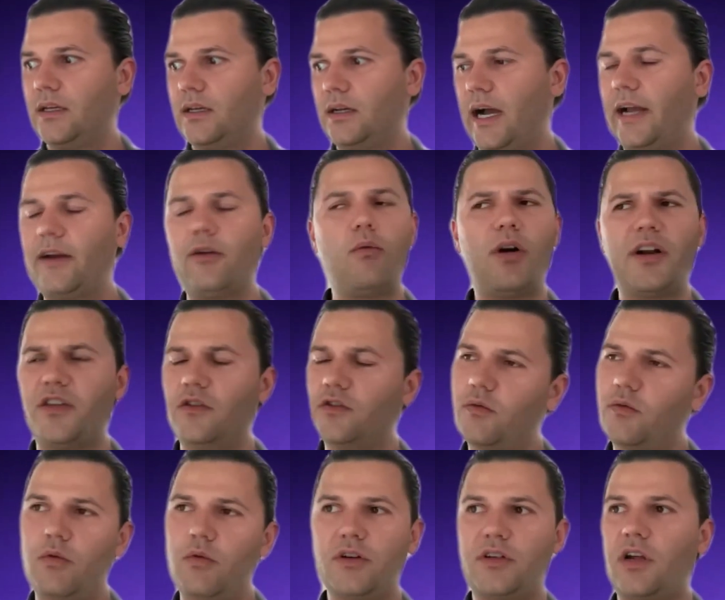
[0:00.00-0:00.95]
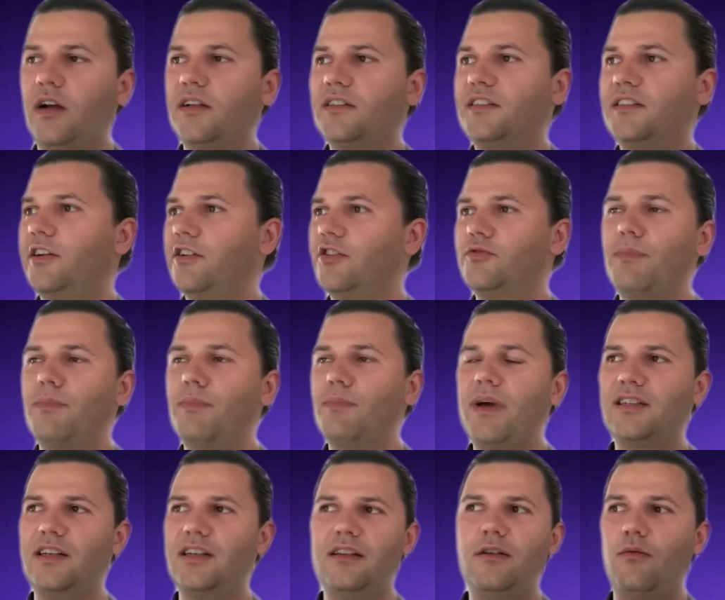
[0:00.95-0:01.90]
I don't want to use the word concierge
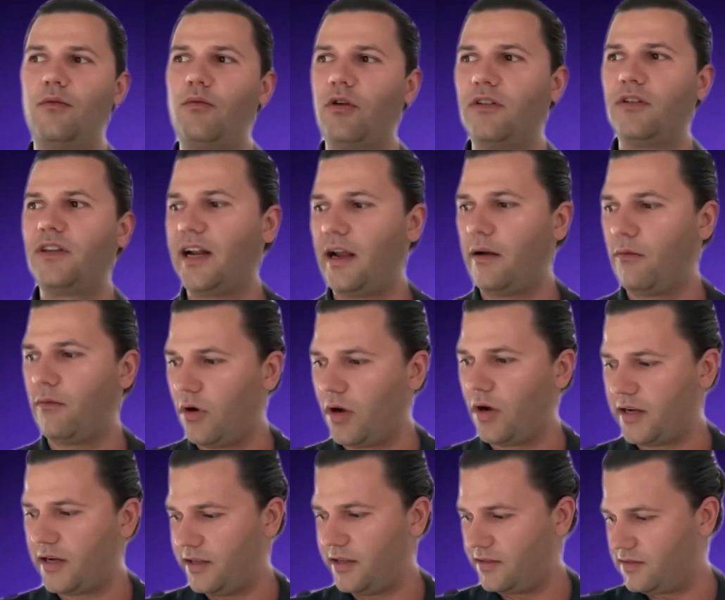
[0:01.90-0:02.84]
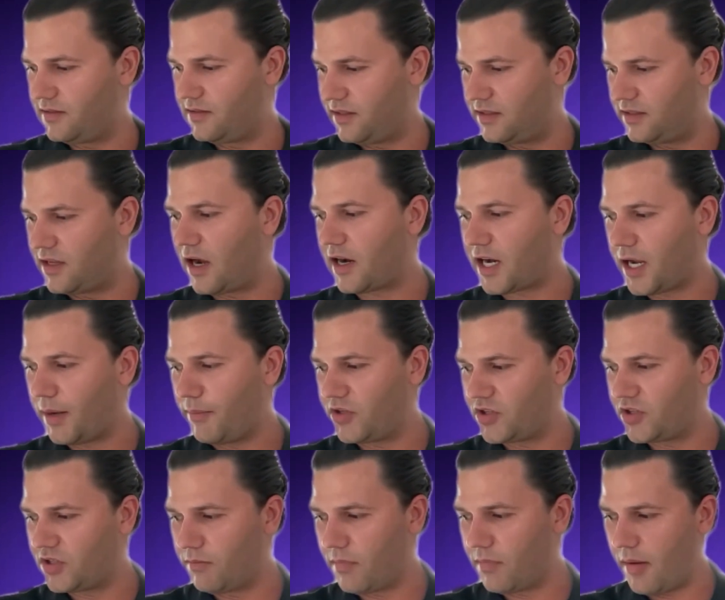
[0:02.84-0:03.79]
medicine. The word that I want is is not coming
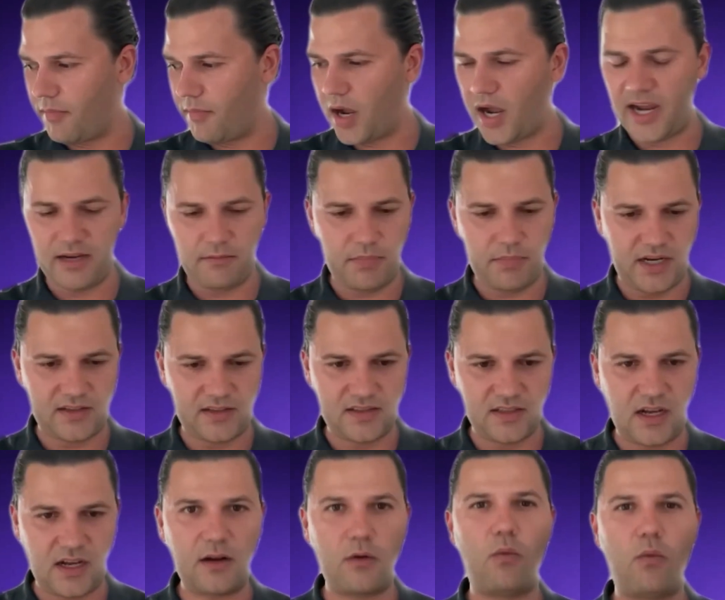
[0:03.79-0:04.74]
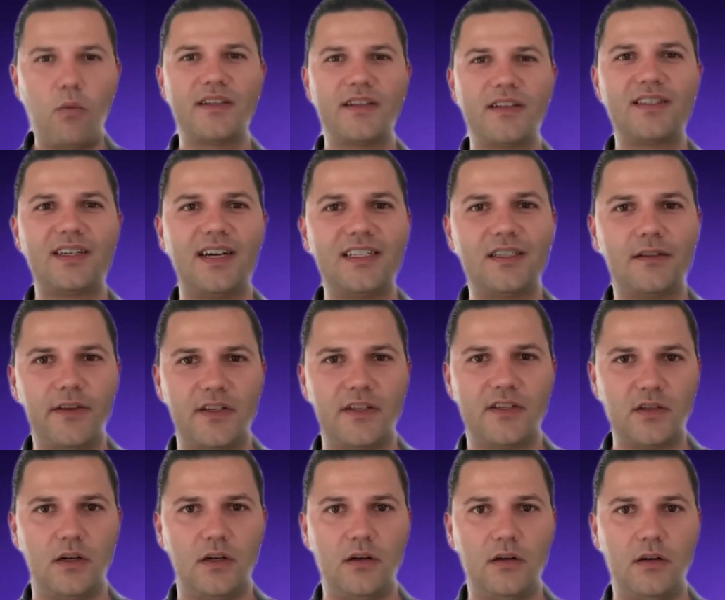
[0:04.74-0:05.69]
to my mind, but it's not a one size fits
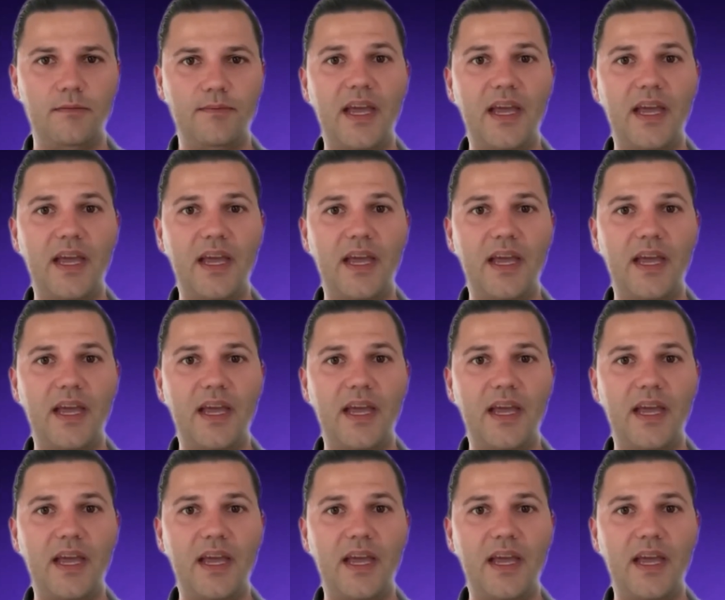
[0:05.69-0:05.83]
all.